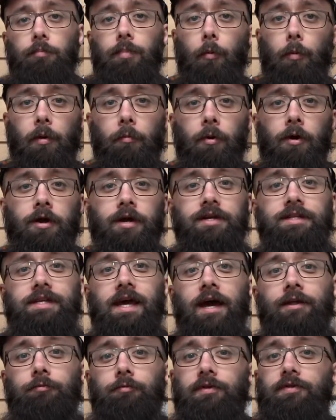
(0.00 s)
But we weren't
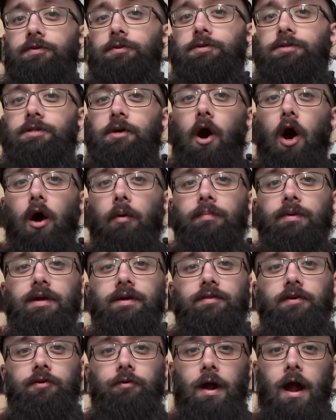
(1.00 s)
content with just
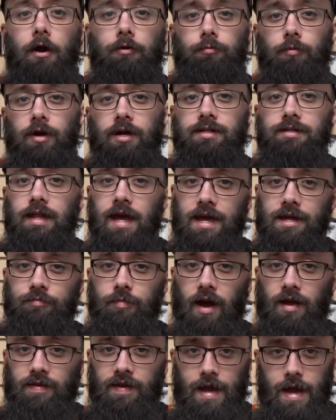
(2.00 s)
copying the groundwork laid
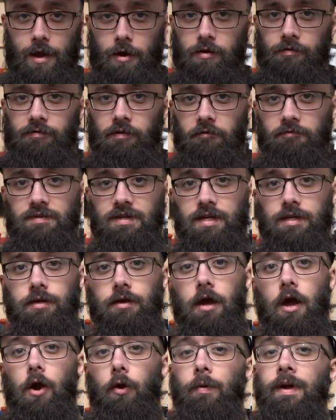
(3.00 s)
by the AR-15.
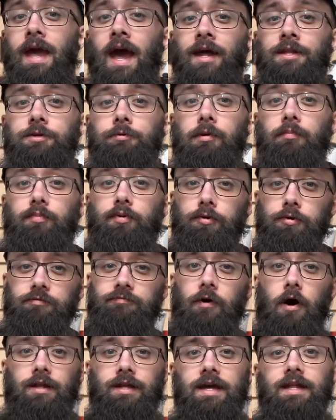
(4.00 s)
We had to
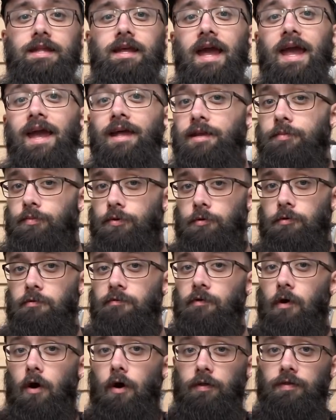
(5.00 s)
improve on it and
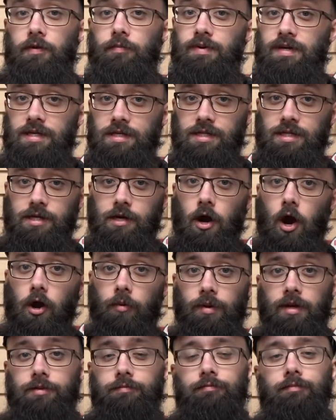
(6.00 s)
improve on the PC
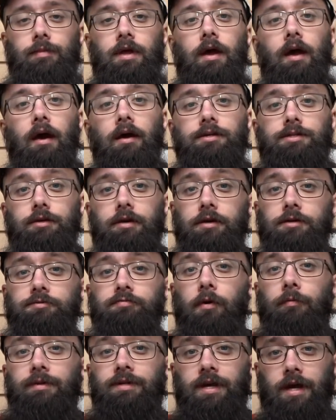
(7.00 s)
Carbine. So here's
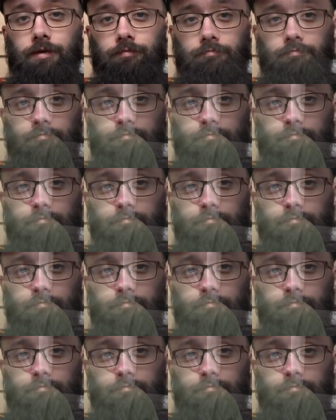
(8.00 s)
what we did.